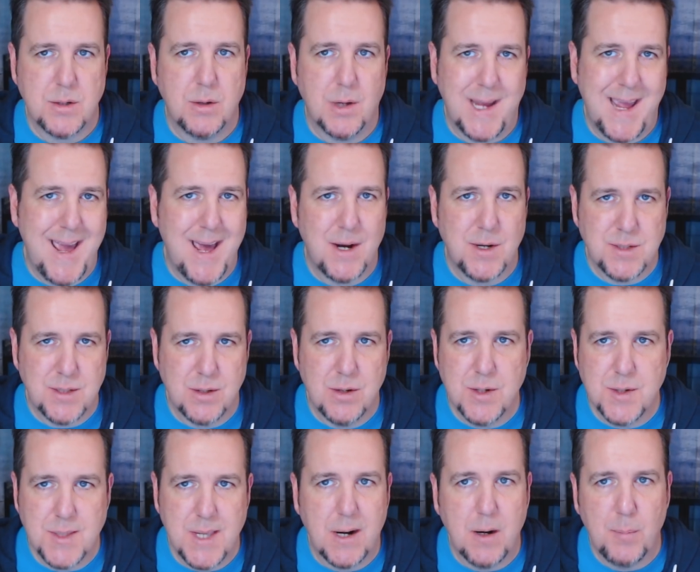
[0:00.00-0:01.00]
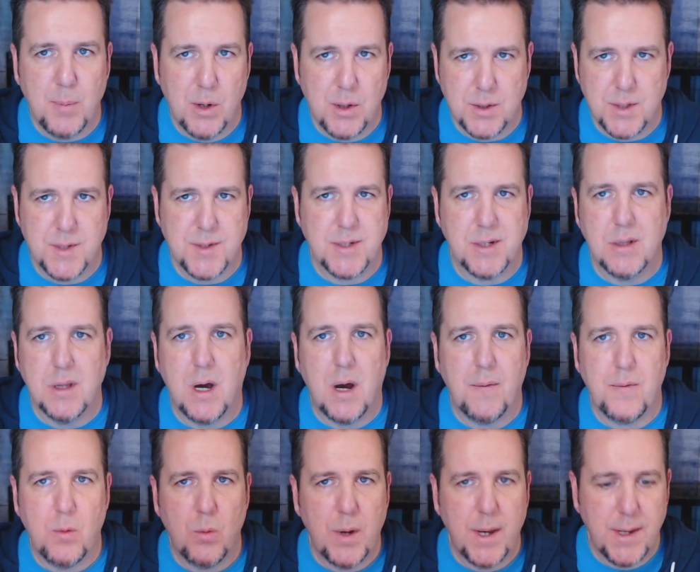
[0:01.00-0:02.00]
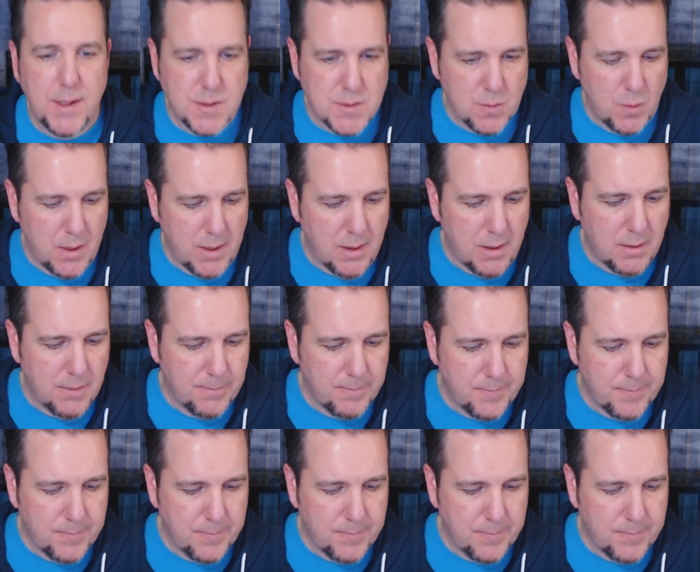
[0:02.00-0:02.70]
canisters that are purchased along the way as well.